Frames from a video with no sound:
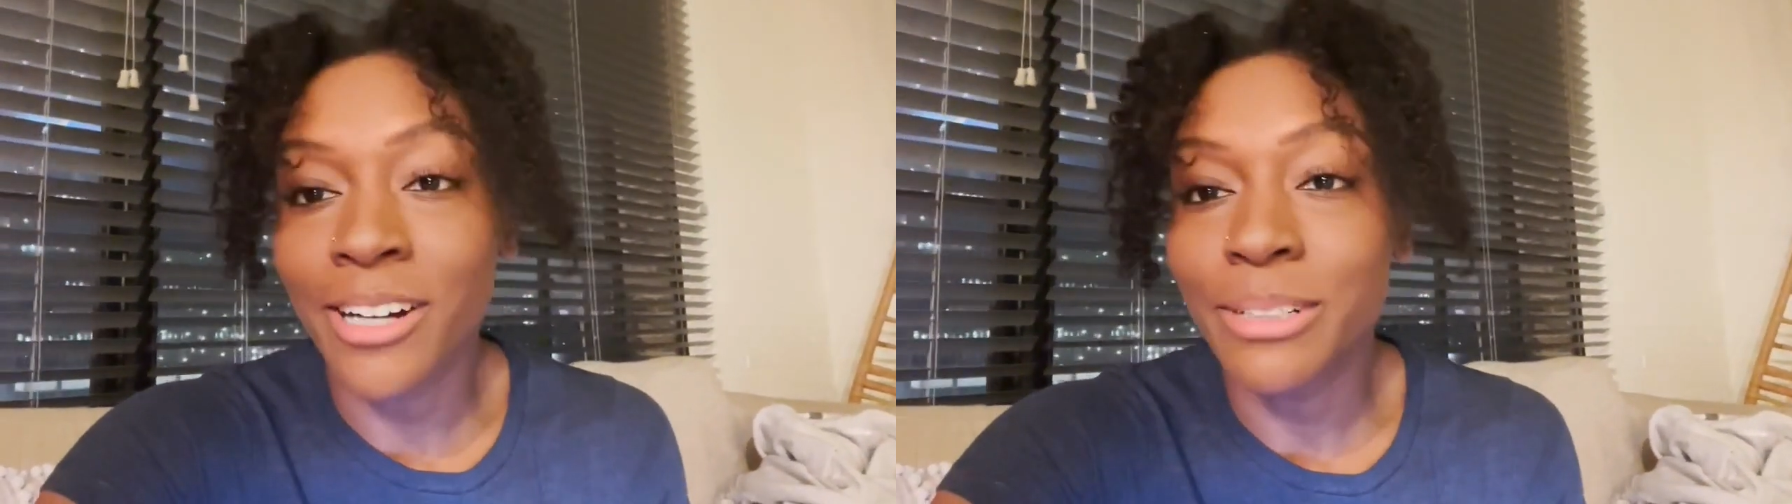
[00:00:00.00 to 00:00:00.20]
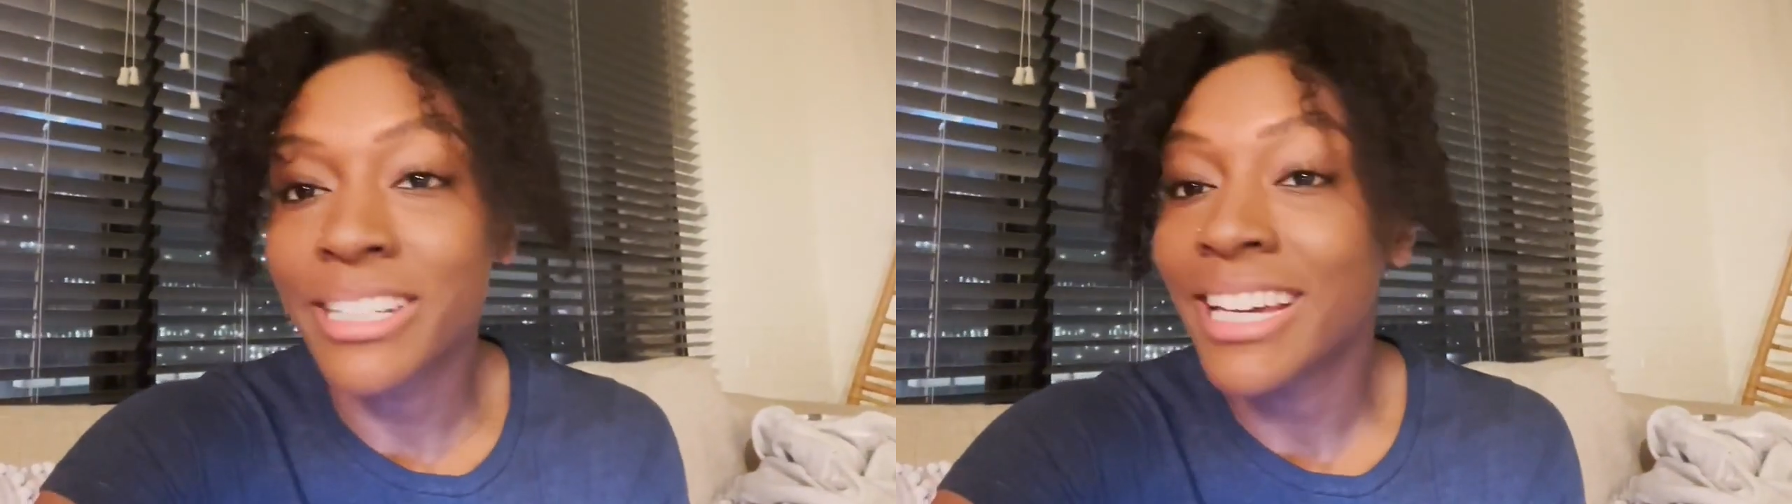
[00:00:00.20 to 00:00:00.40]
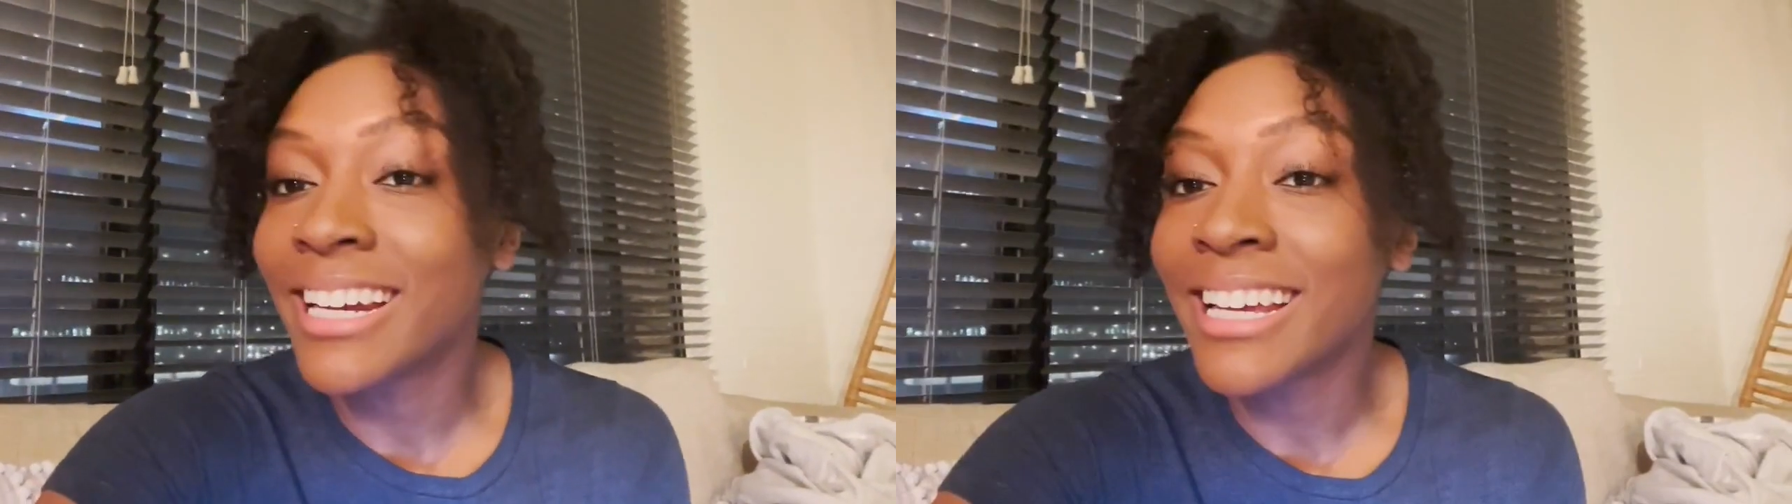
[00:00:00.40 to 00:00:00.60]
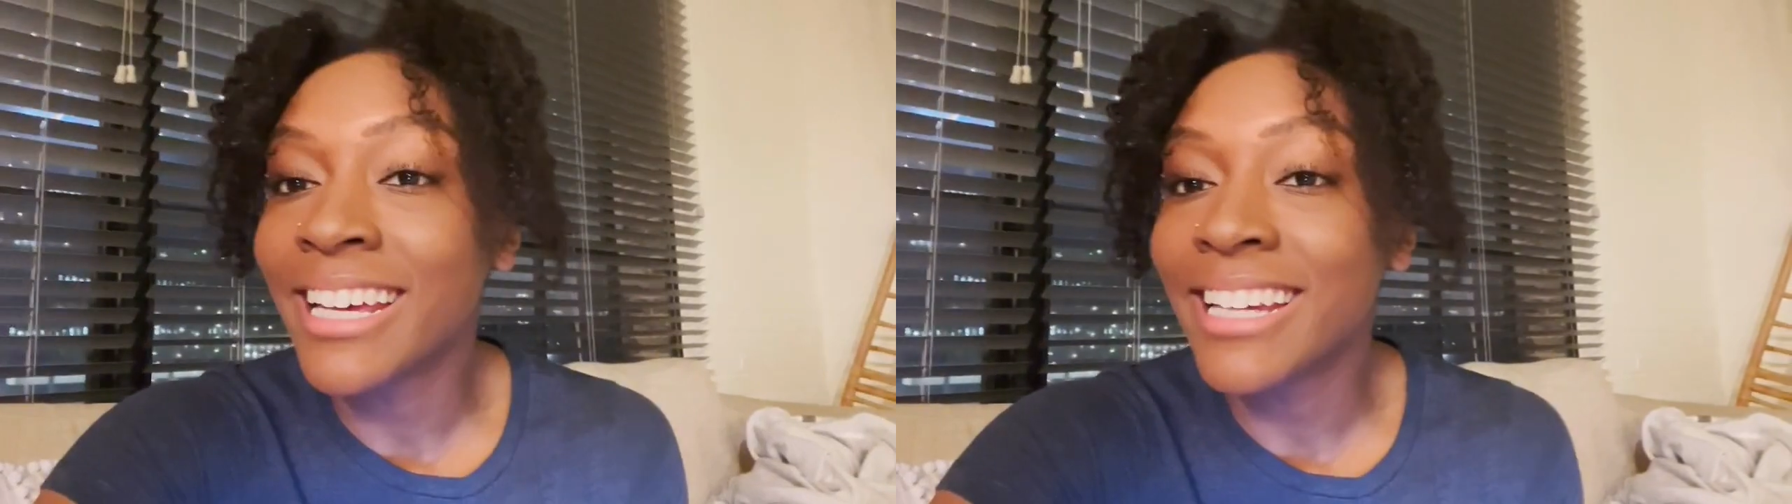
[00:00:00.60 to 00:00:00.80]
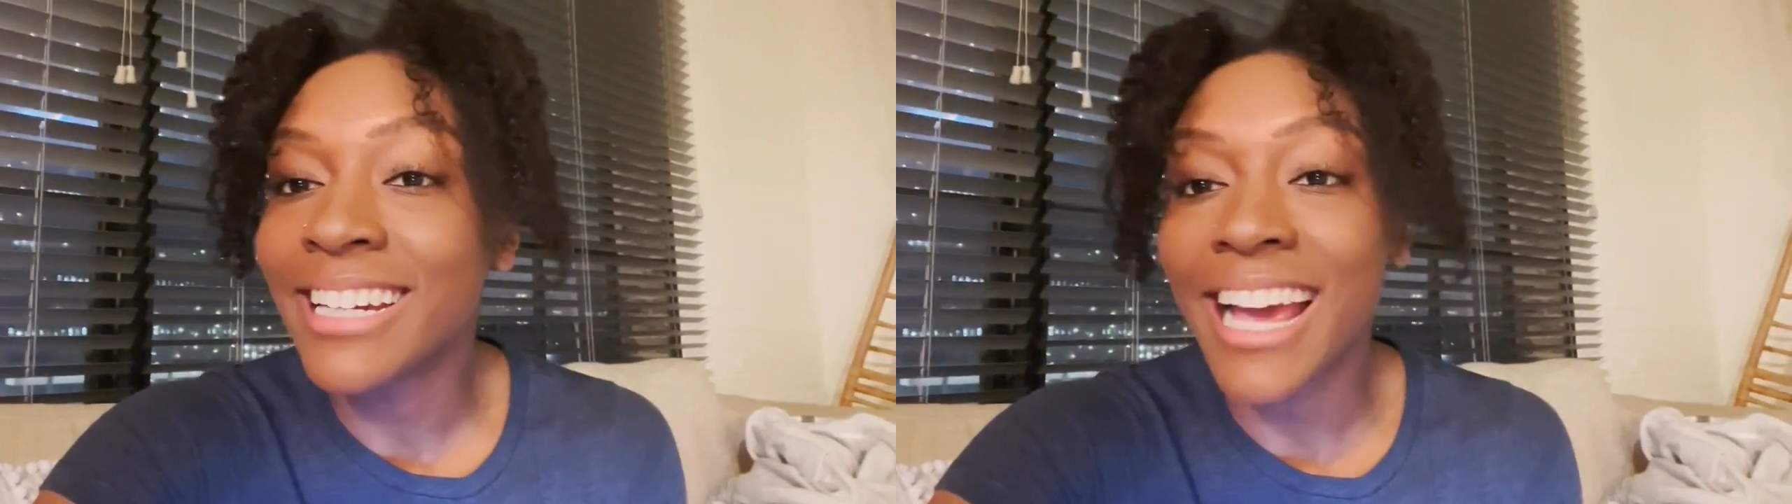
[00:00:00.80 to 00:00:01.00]
get it
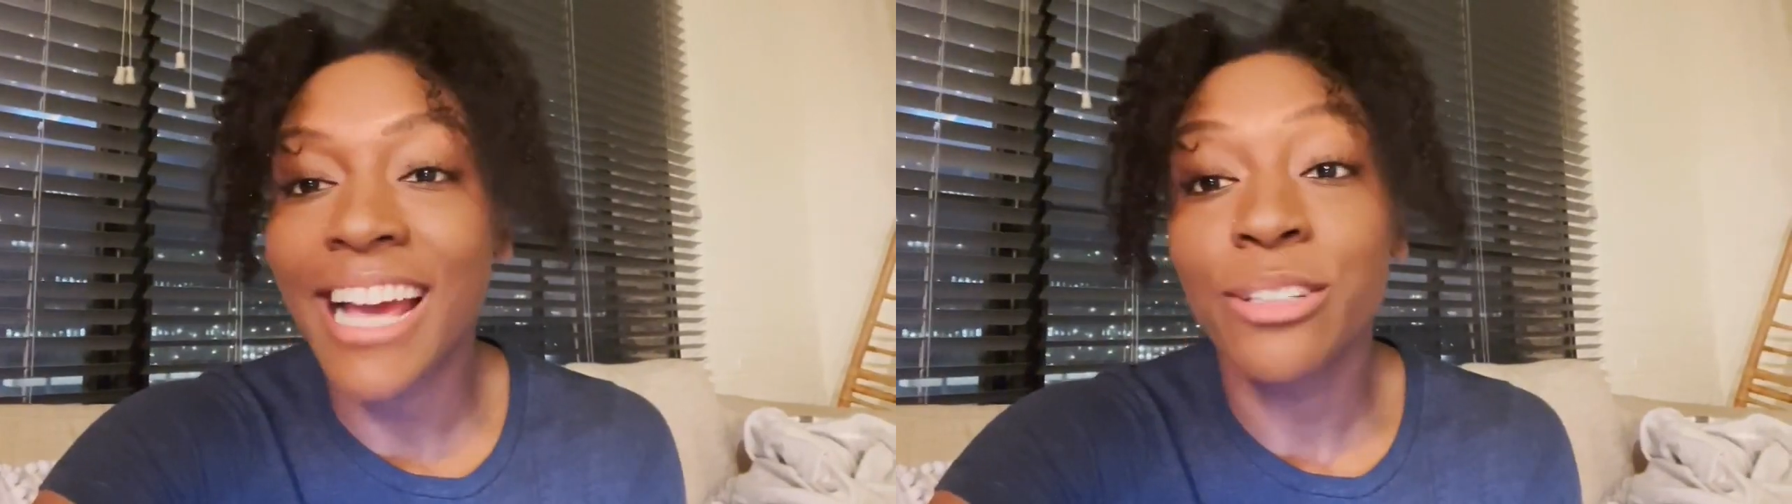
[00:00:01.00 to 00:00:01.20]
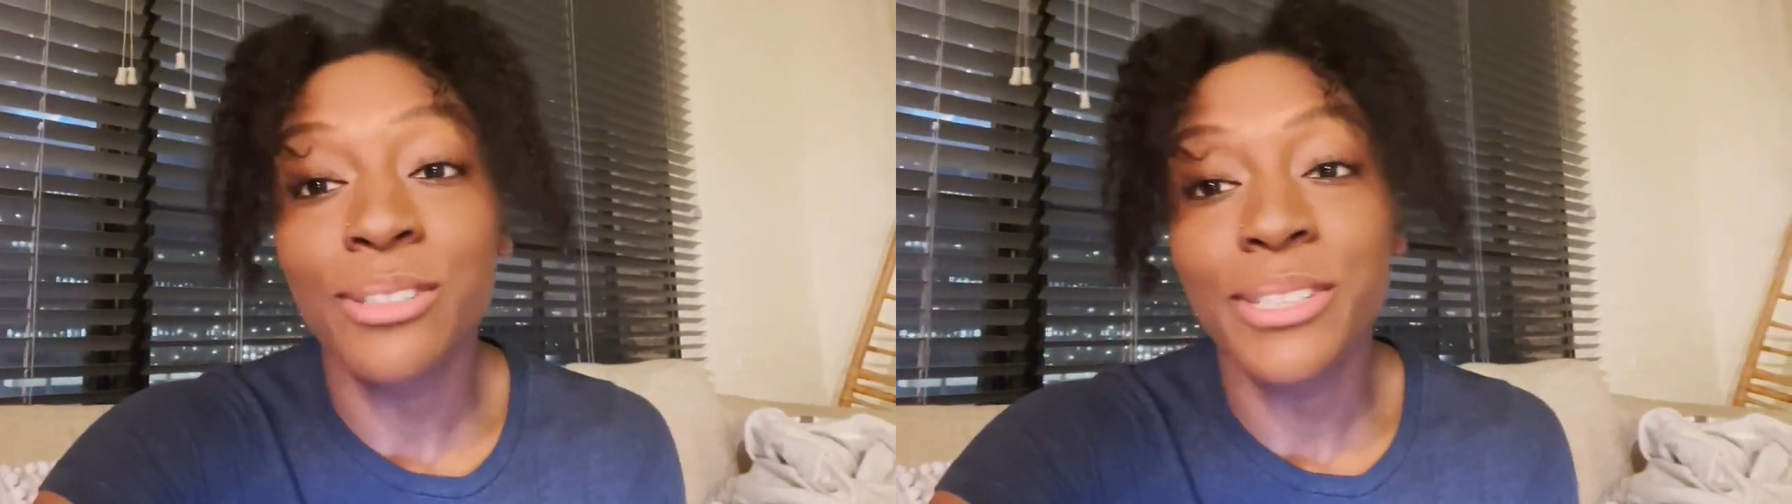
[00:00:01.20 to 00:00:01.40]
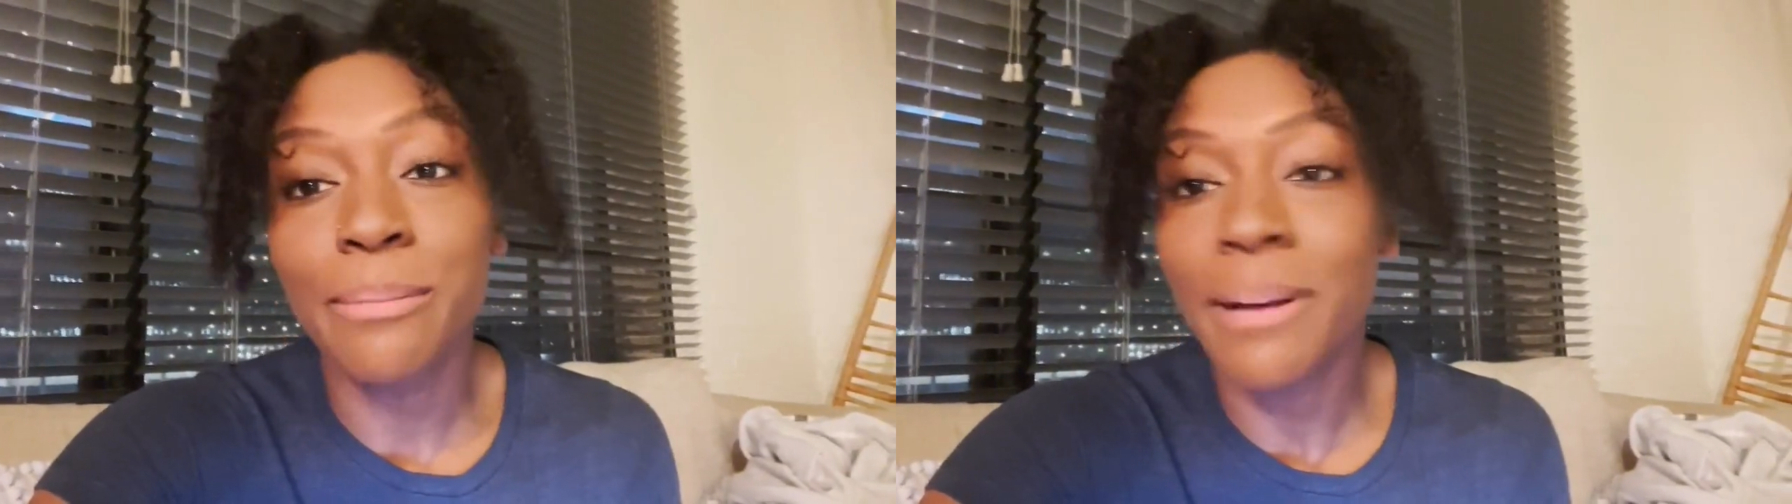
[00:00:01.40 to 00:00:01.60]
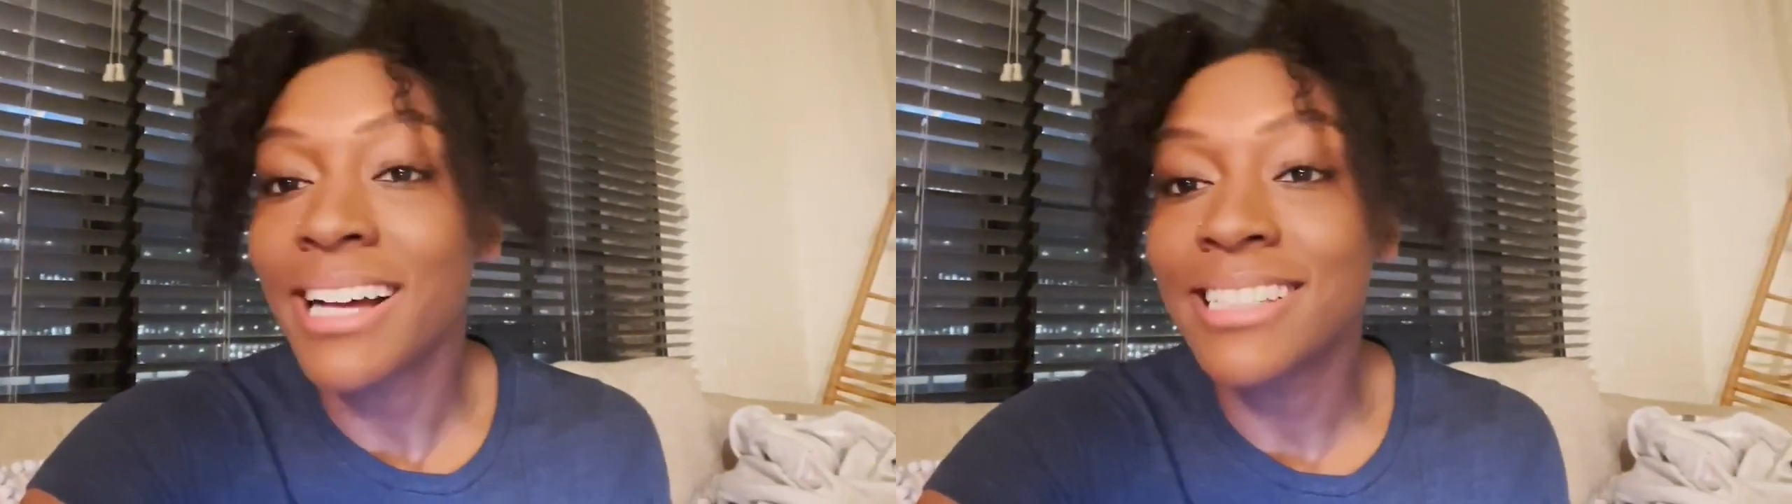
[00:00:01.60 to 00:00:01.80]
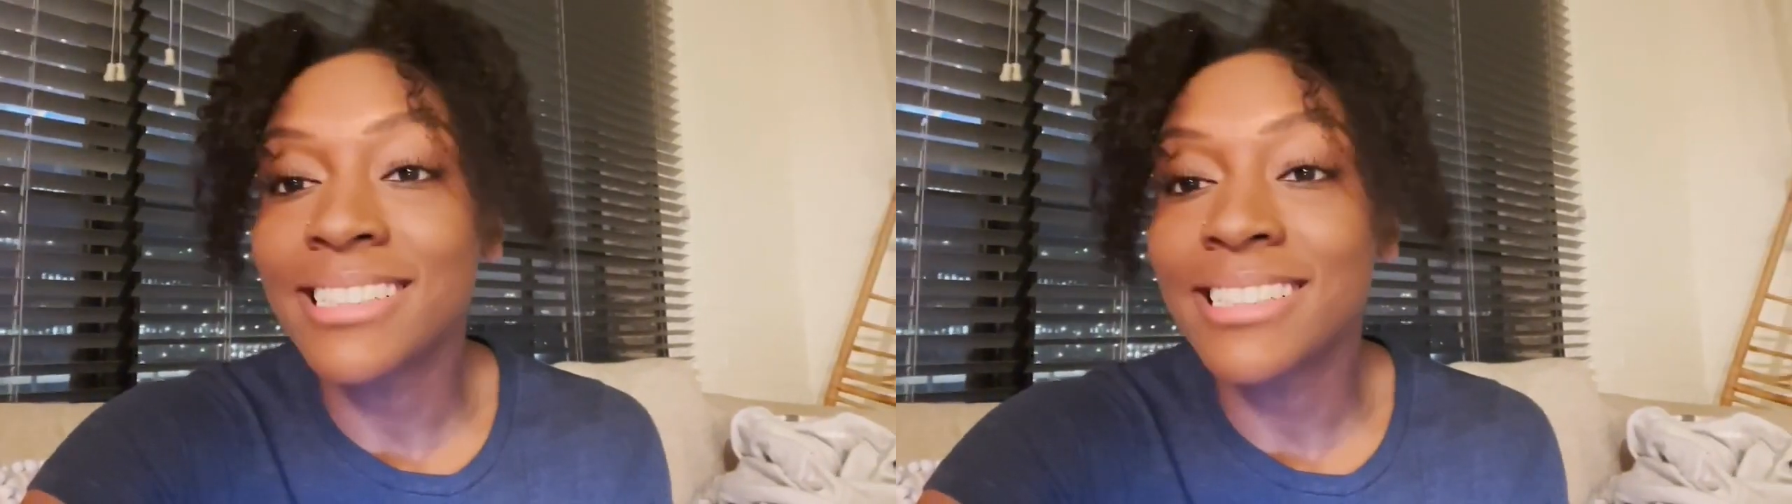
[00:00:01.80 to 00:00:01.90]
in and do your best